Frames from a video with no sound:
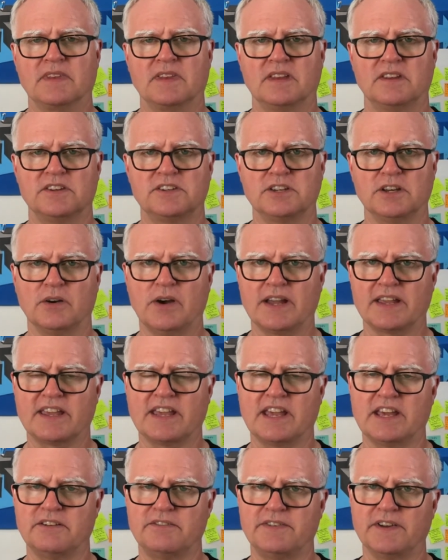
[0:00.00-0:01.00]
so I
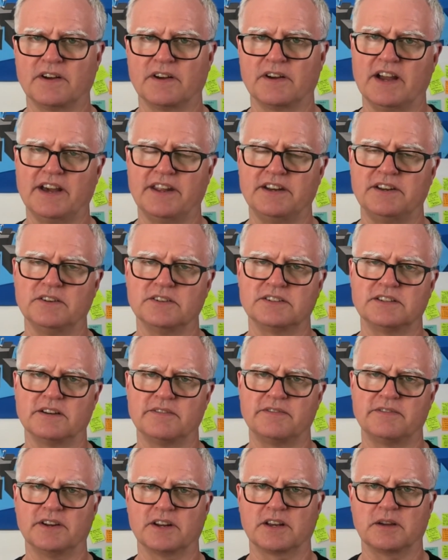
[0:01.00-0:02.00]
can't figure out how to do stuff
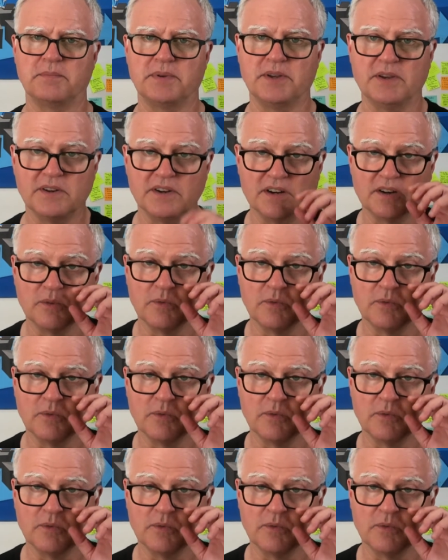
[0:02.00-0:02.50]
on a computer.